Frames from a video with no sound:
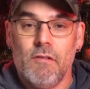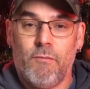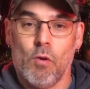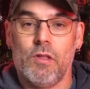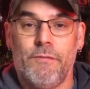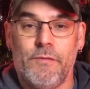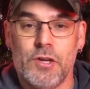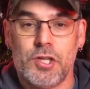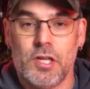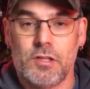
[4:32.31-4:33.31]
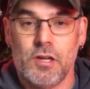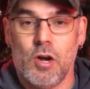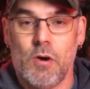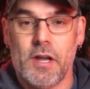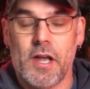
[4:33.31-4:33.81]
for the fish that they're
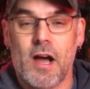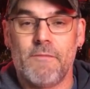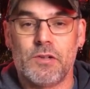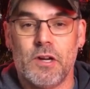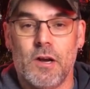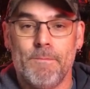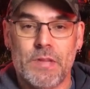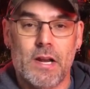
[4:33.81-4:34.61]
going after.